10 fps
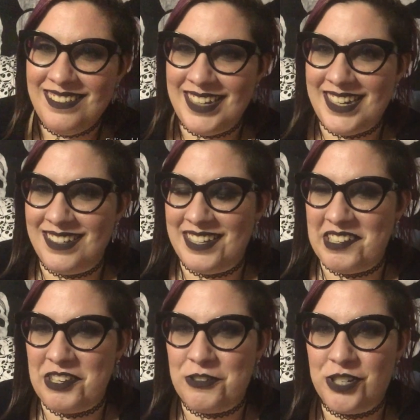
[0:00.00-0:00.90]
they
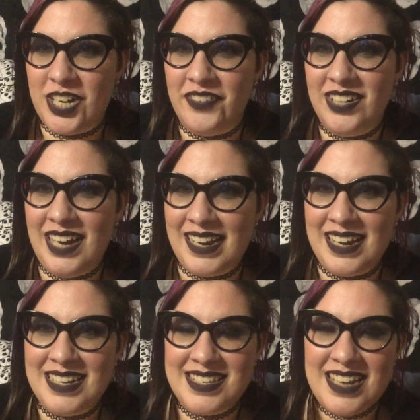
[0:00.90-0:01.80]
can go shove it, I
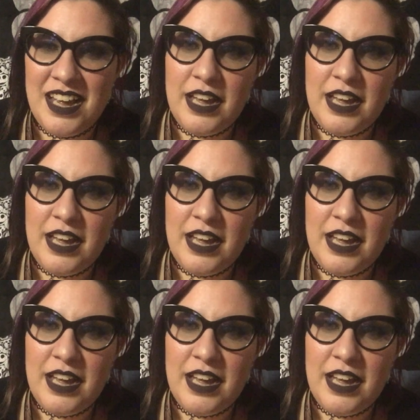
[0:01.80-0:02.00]
guess.